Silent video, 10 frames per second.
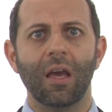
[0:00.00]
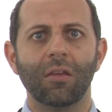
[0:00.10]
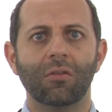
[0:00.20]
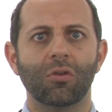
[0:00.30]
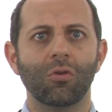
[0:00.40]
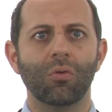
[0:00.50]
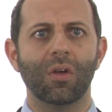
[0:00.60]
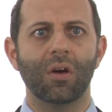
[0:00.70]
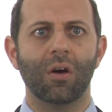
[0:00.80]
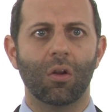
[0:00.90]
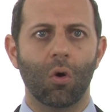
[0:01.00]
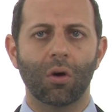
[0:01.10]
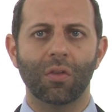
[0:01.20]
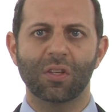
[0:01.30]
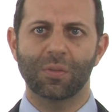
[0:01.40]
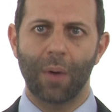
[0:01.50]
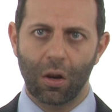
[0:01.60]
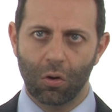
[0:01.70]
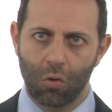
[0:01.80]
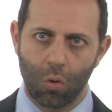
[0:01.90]
into the, along the
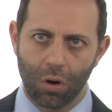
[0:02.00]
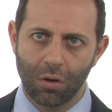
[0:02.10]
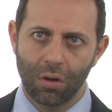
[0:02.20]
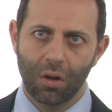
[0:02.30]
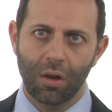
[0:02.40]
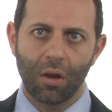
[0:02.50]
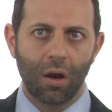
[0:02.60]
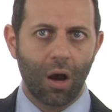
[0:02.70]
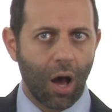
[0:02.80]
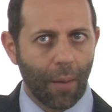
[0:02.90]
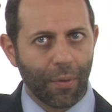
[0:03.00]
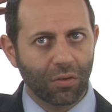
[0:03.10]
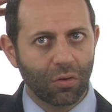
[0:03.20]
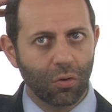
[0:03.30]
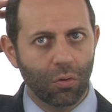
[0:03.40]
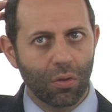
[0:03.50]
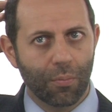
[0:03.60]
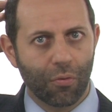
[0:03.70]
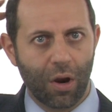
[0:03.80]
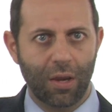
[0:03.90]
spinal cord, up into the
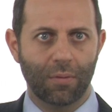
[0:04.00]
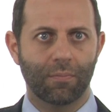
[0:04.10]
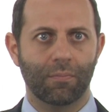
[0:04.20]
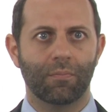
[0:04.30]
brain.